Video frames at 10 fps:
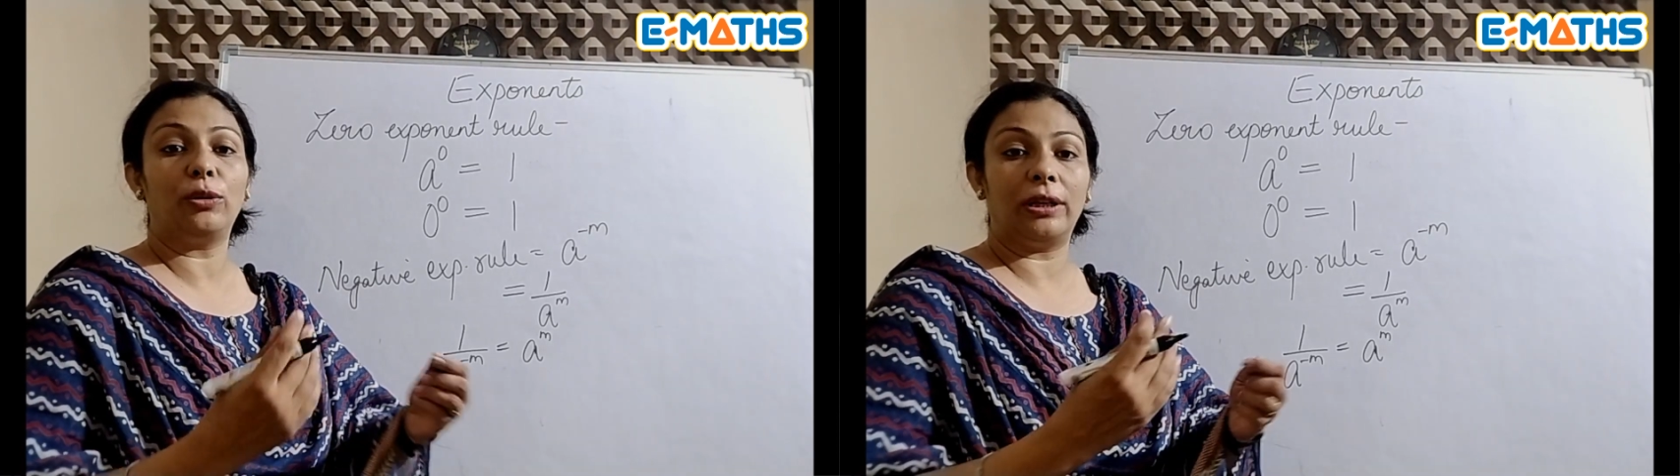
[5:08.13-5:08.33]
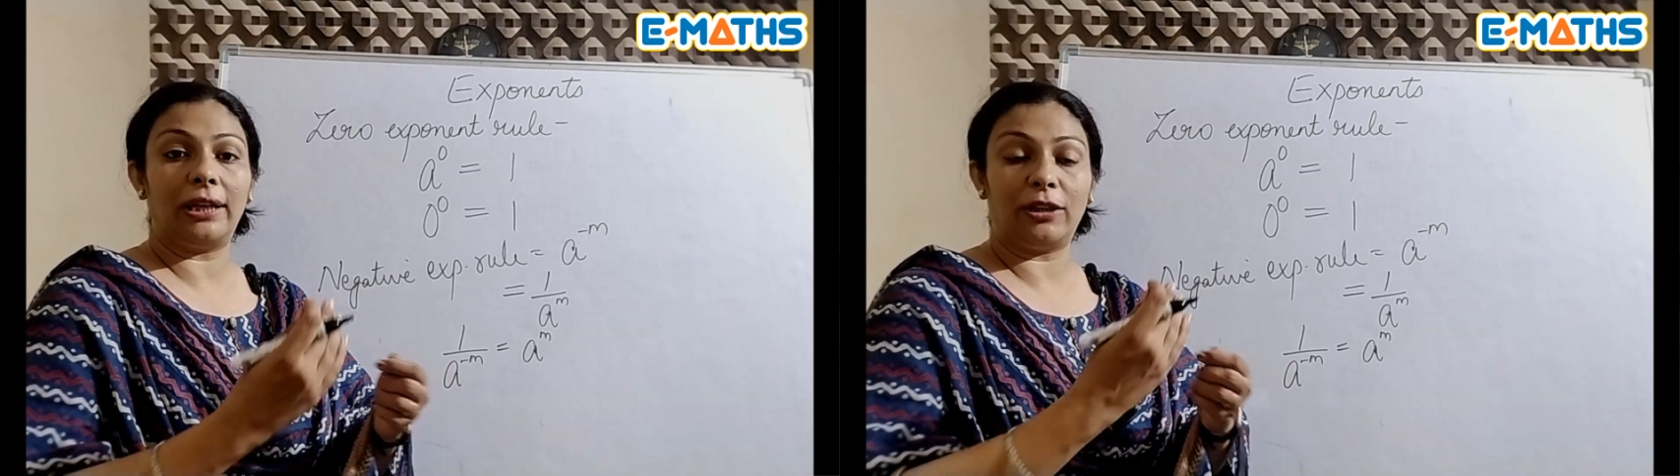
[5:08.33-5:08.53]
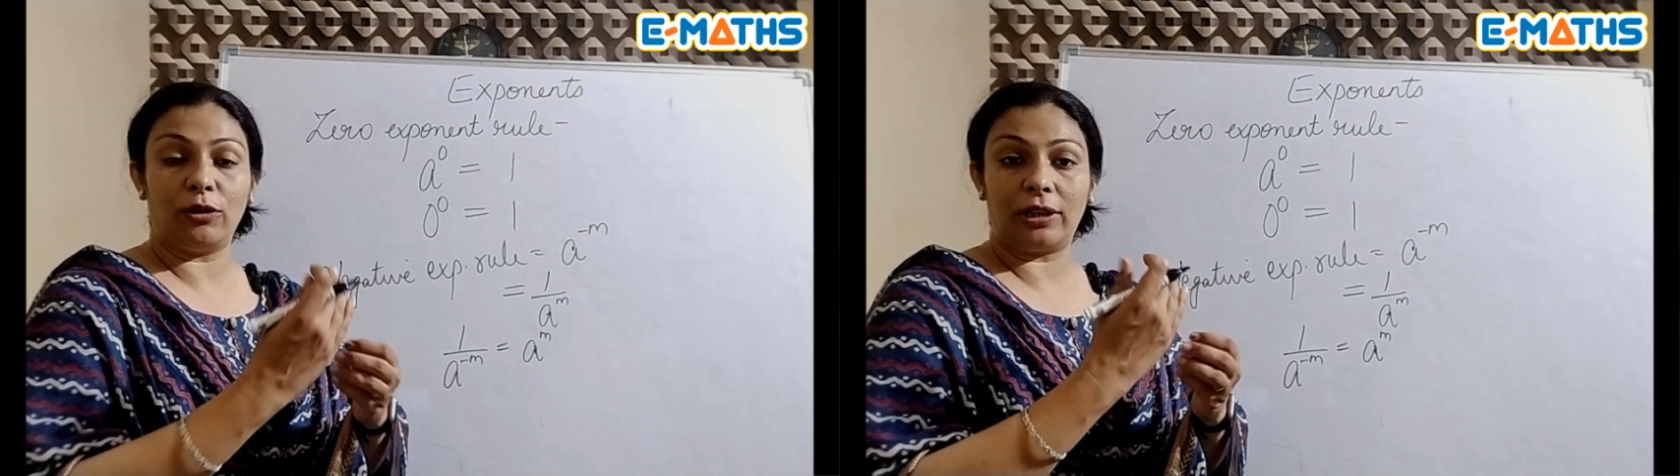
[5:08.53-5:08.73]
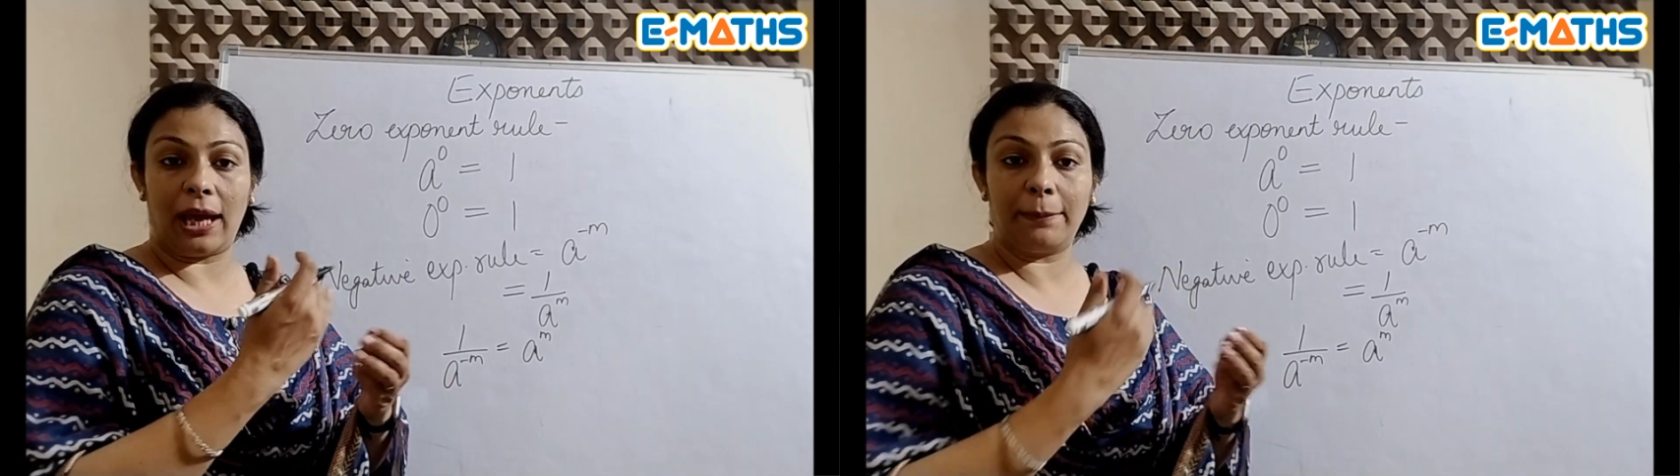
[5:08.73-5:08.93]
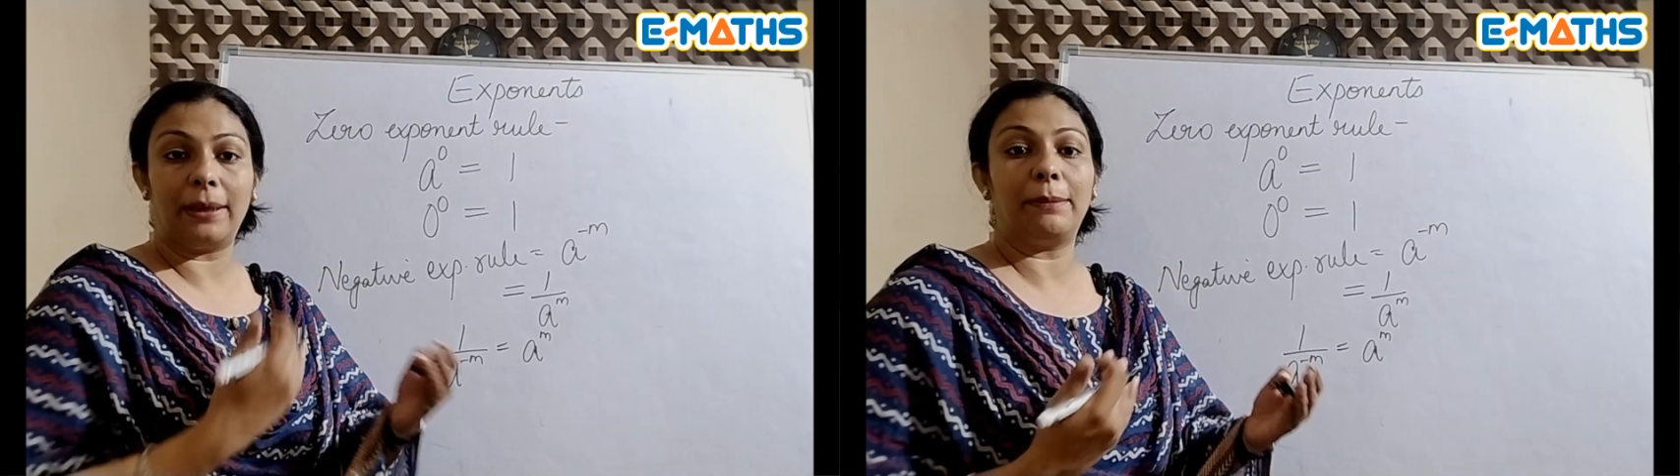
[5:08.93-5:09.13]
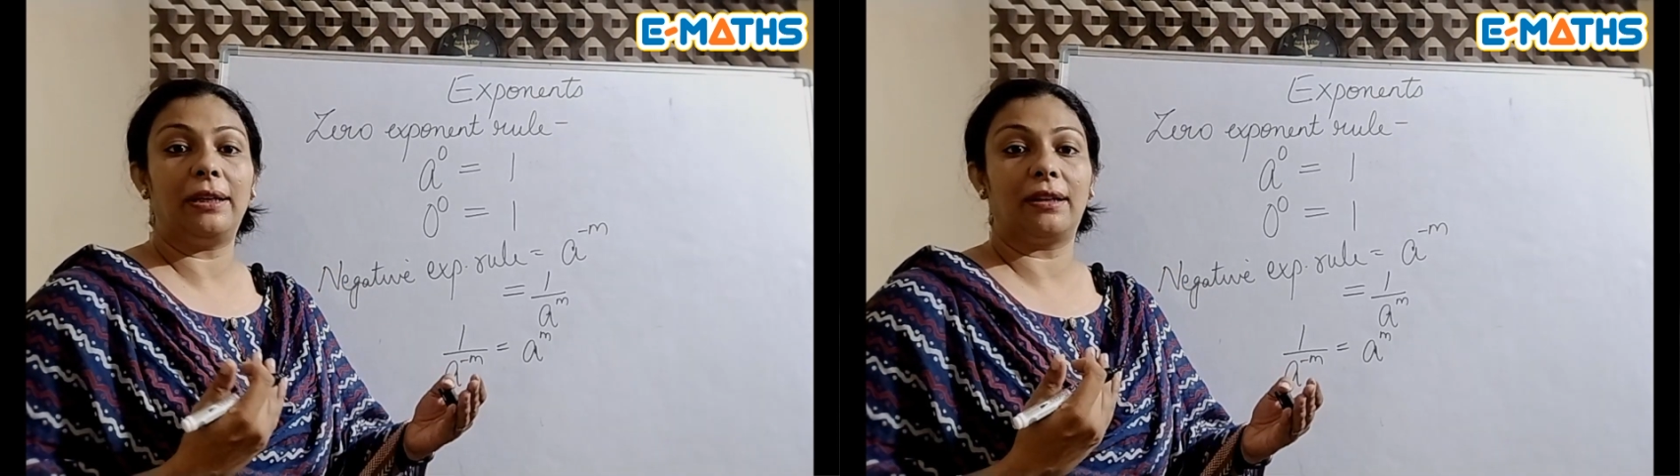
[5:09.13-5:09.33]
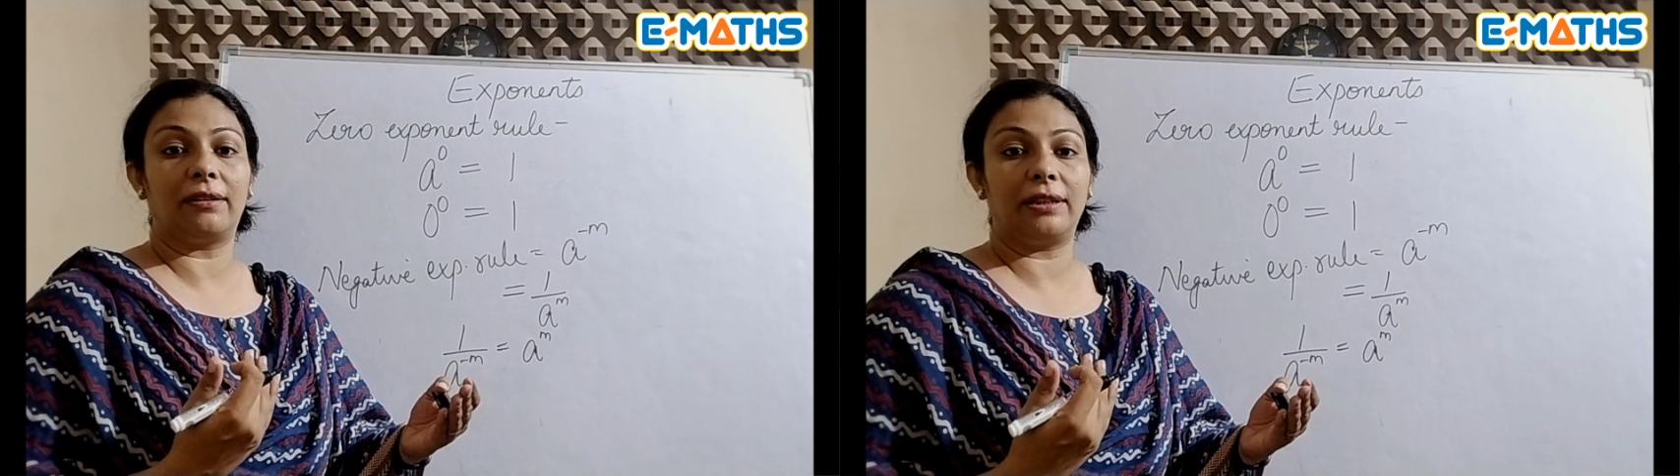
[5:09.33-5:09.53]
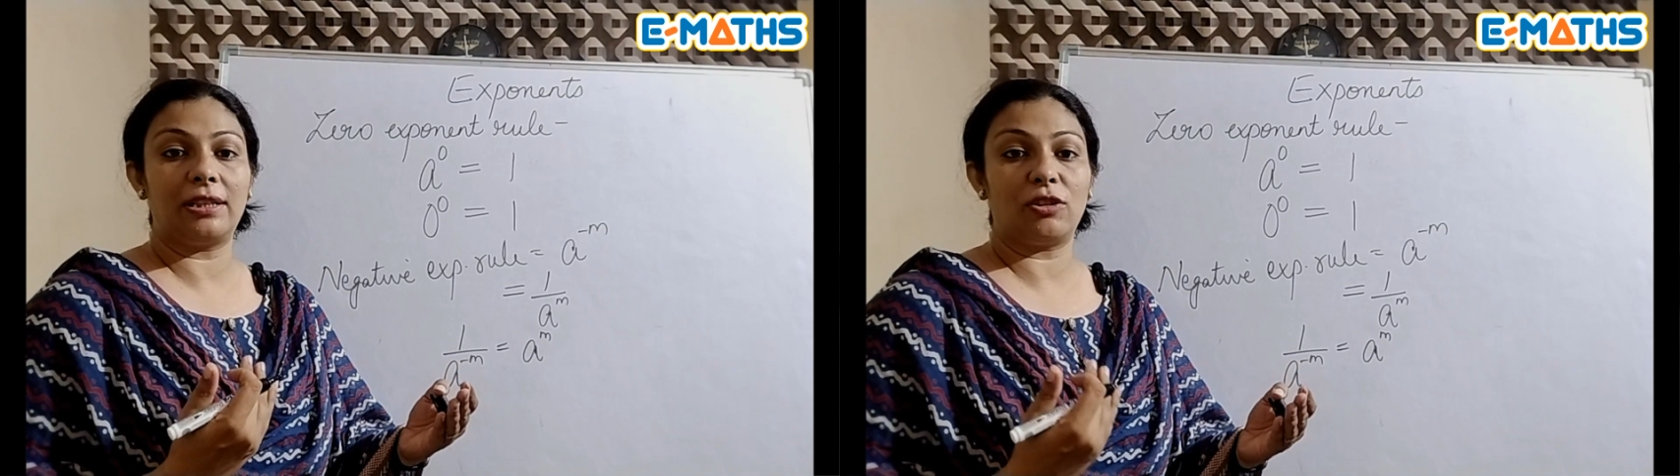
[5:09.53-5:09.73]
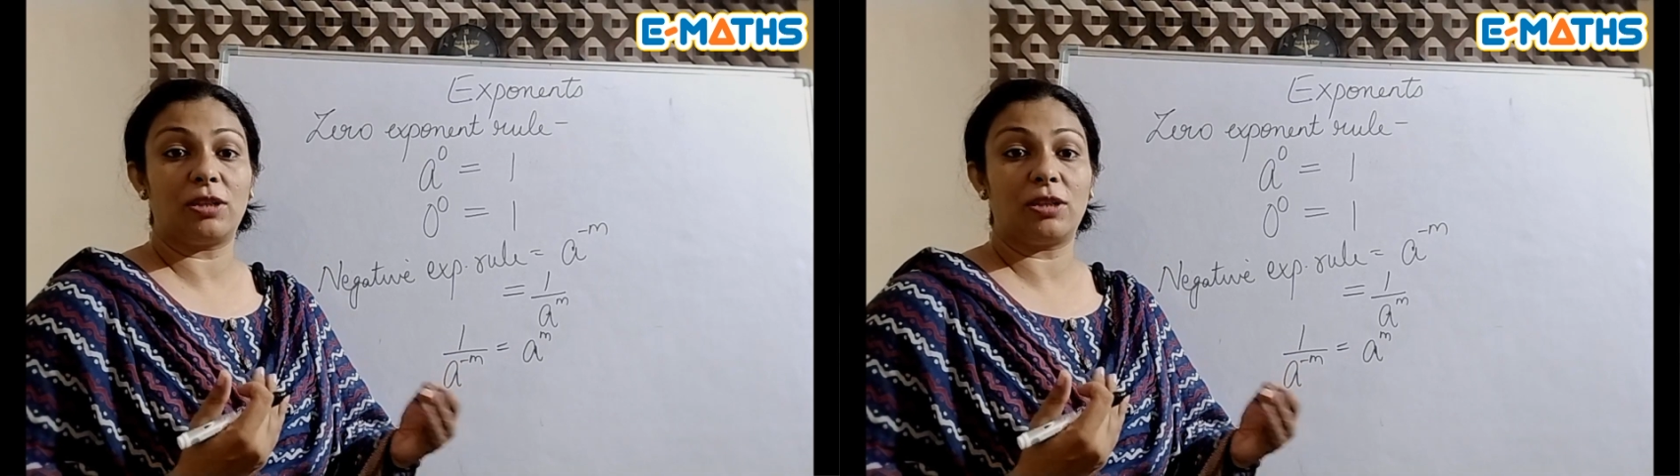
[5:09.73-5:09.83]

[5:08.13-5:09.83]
you can, like, your time can be decreased,